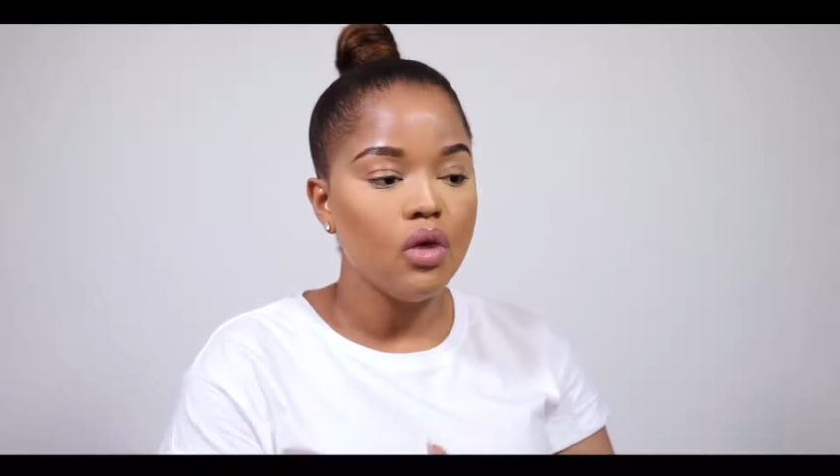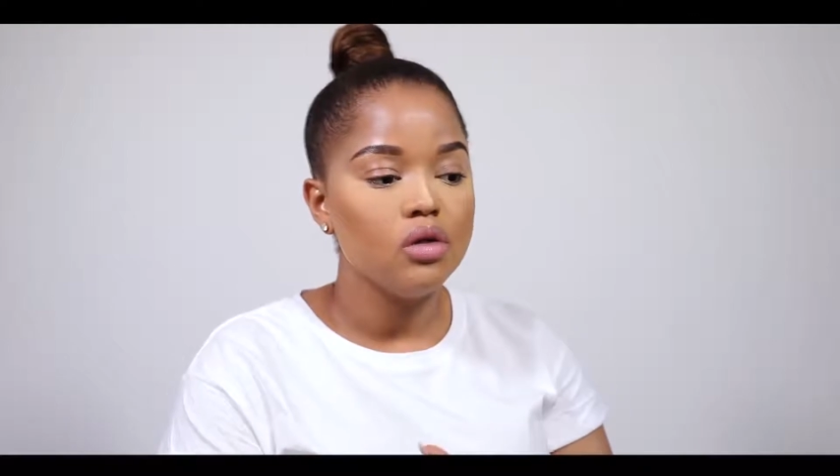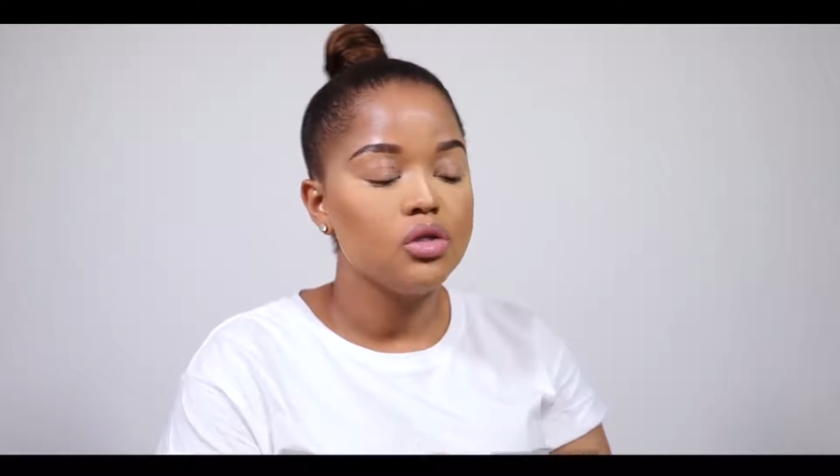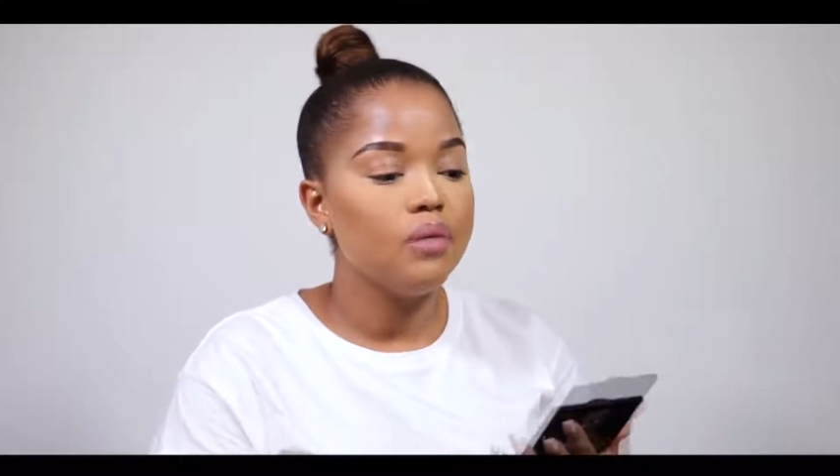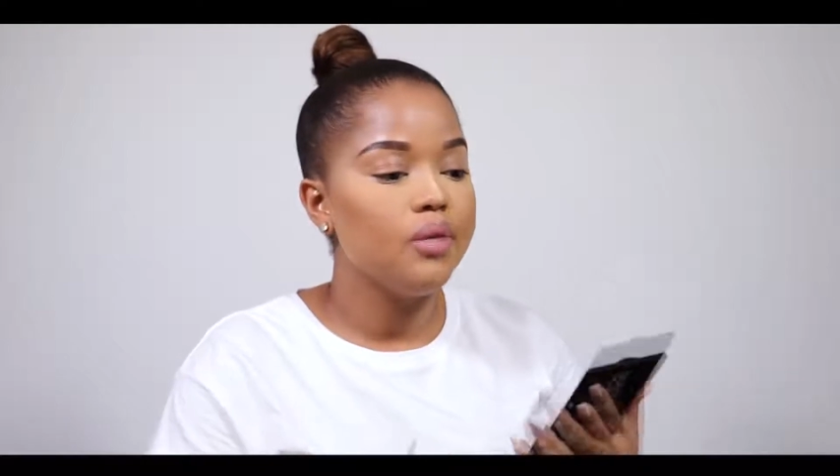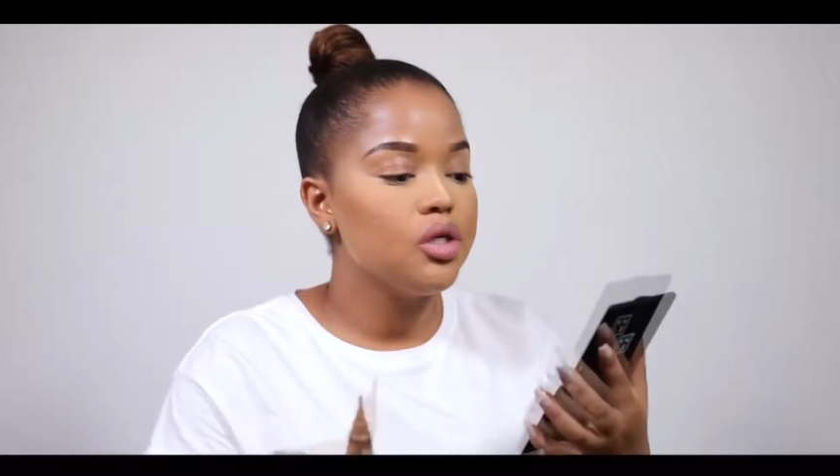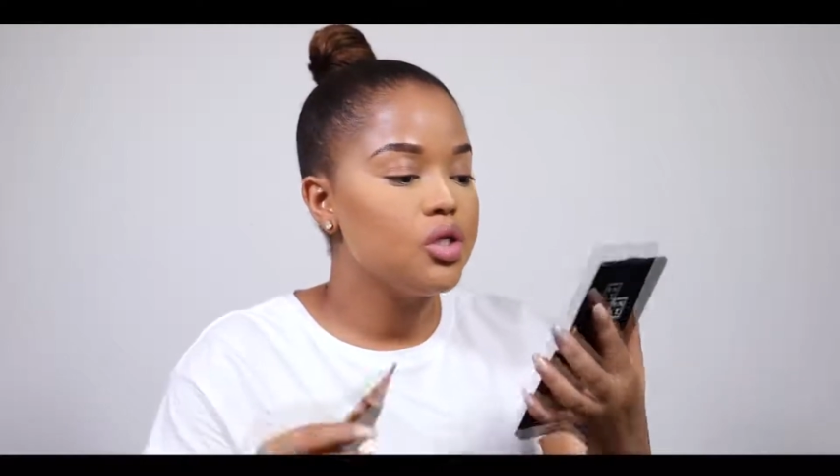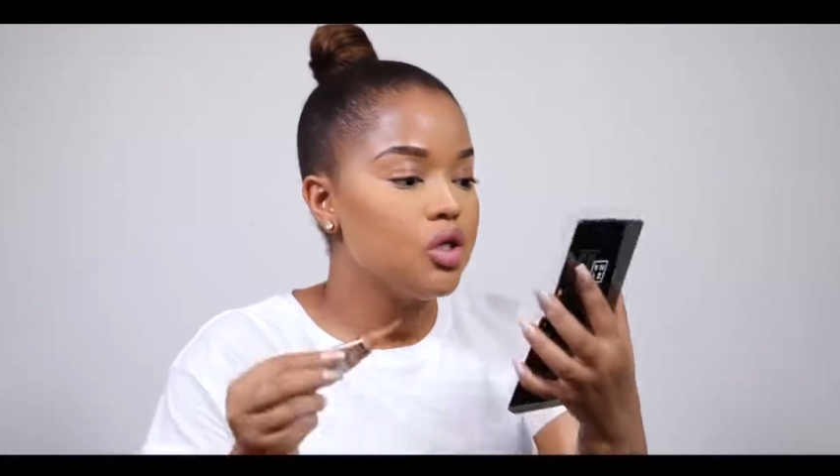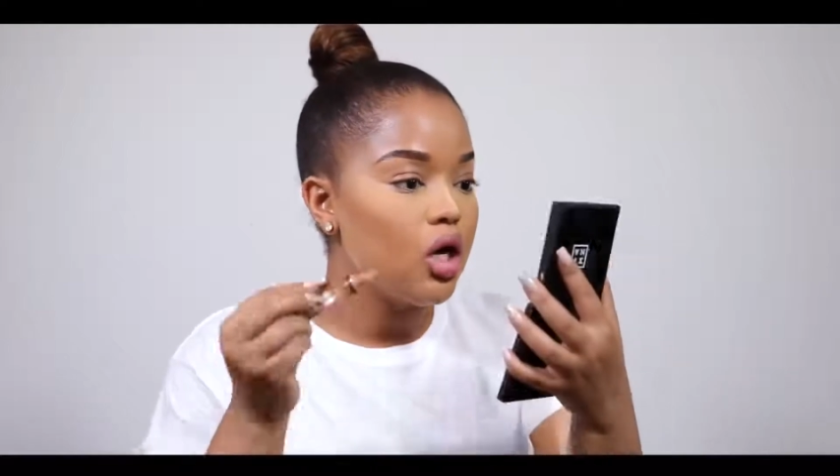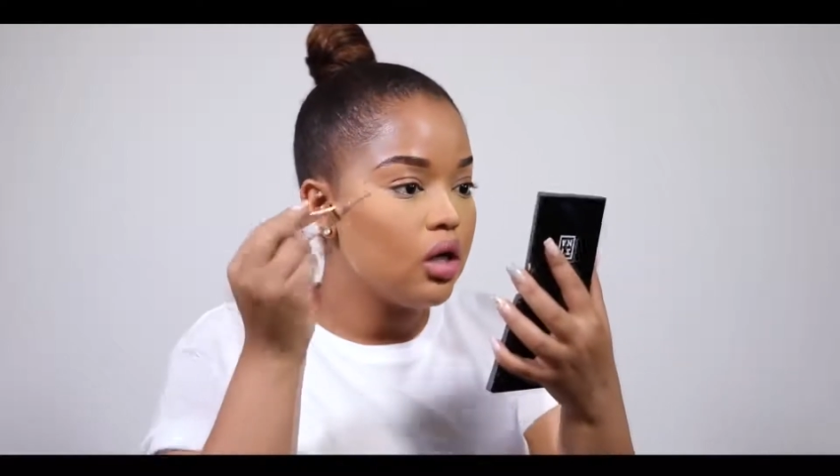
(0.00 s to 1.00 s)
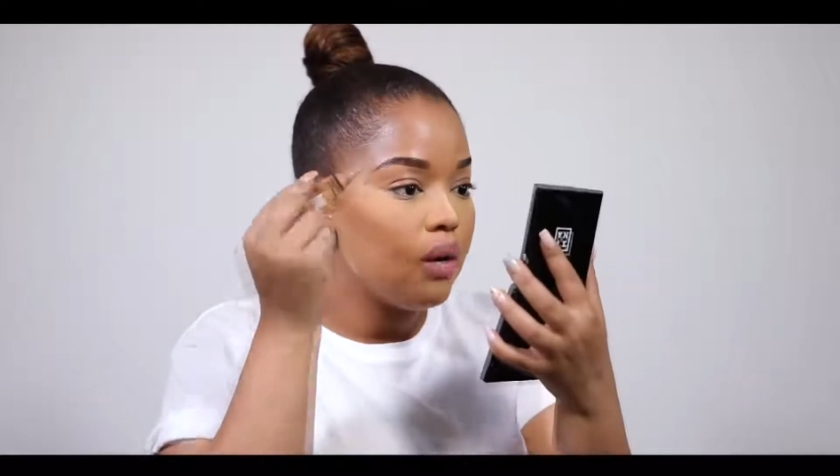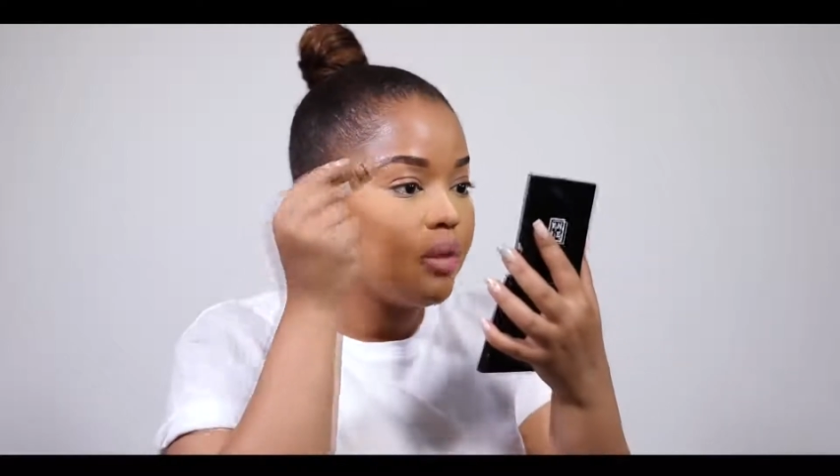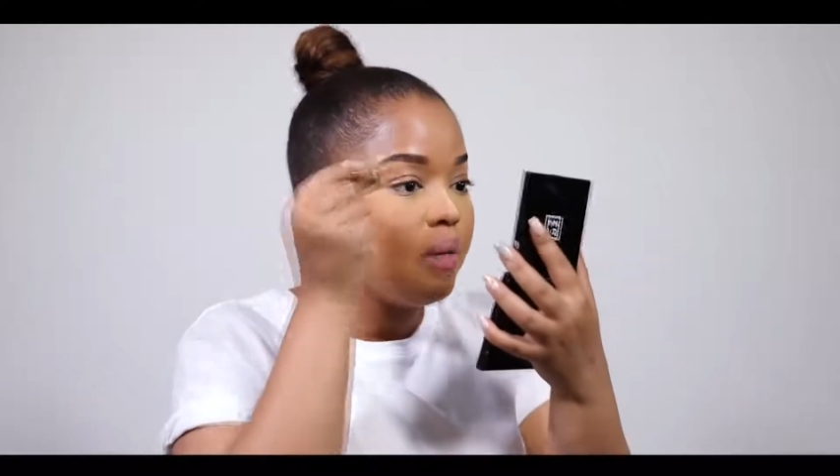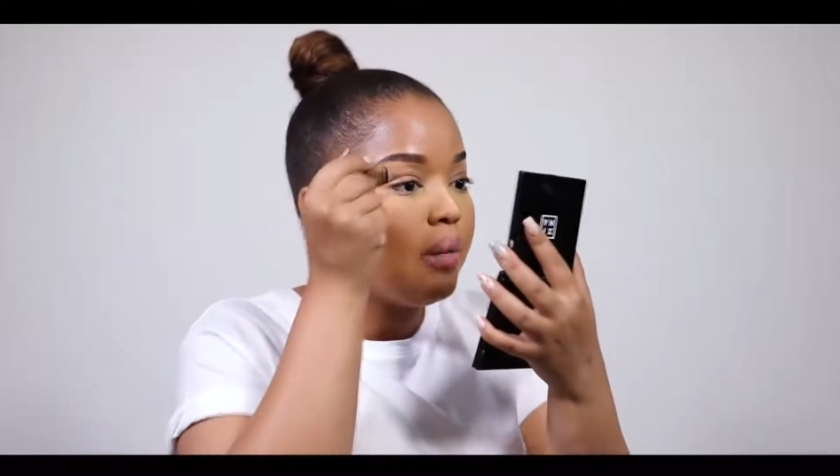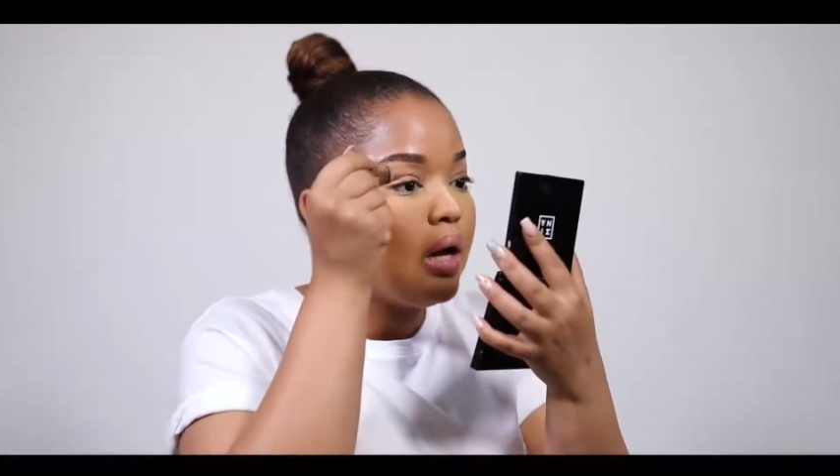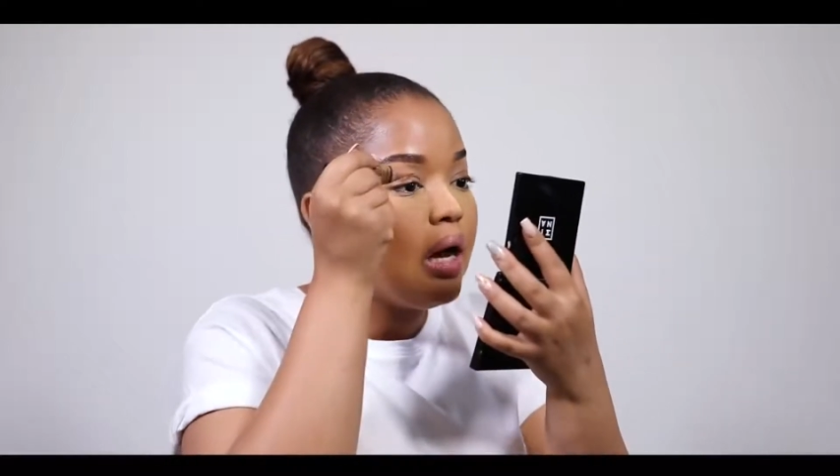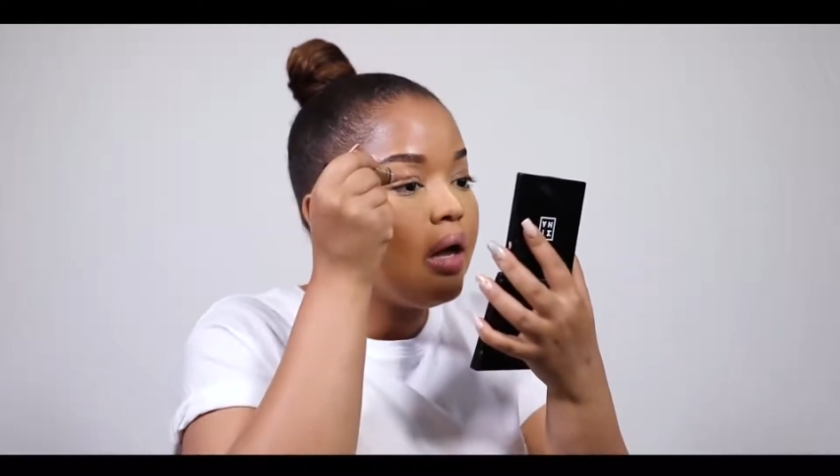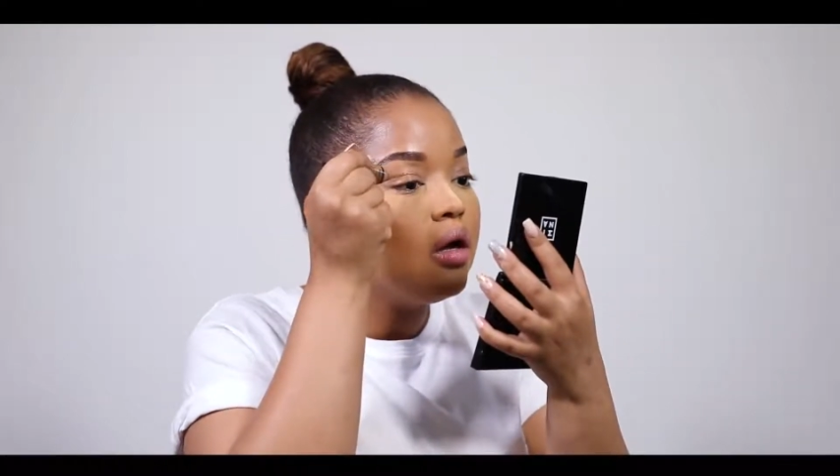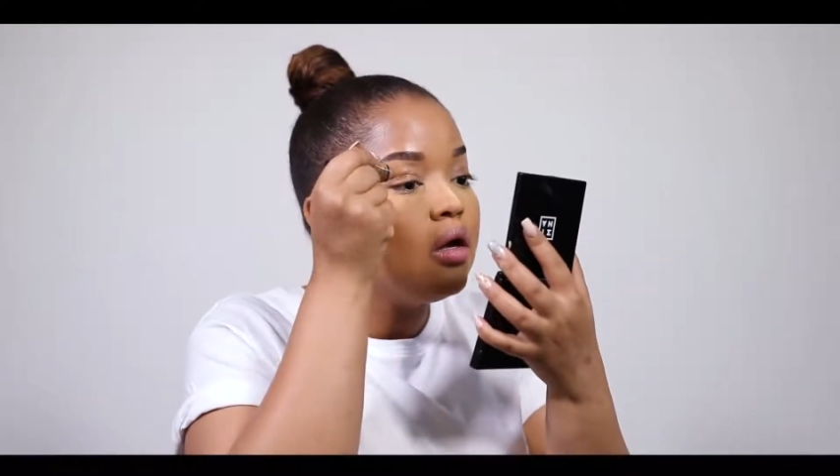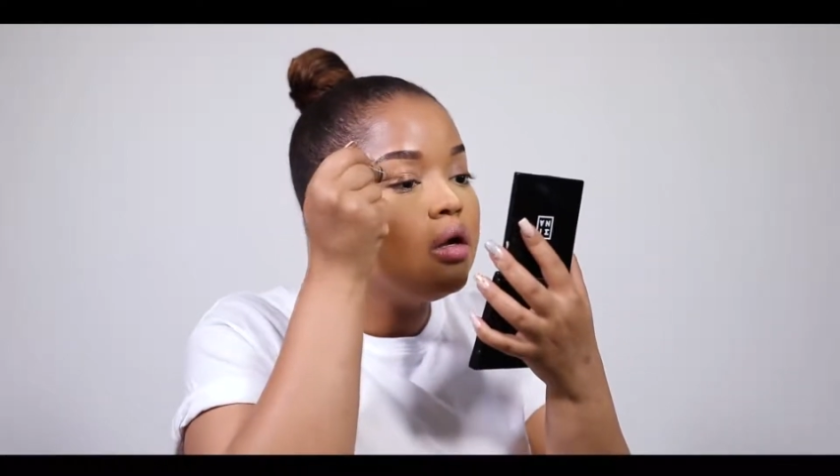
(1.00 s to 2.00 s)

So I'm gonna apply